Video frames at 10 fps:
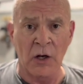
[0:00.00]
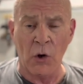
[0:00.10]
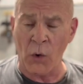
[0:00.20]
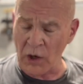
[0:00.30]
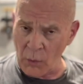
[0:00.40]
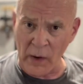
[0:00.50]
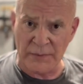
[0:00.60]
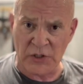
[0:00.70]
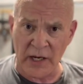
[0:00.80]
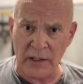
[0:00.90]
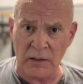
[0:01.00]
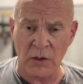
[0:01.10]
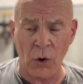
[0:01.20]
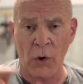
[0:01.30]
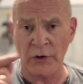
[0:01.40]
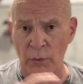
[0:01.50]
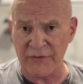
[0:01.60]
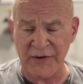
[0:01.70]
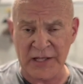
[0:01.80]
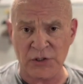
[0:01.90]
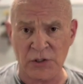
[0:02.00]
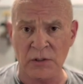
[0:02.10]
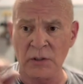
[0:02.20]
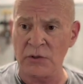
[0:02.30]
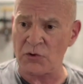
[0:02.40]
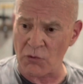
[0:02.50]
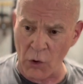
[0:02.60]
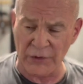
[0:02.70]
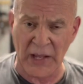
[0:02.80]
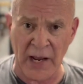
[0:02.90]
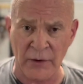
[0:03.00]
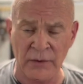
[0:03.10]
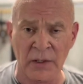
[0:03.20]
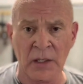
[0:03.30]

Go on our website, go onto events, scroll down,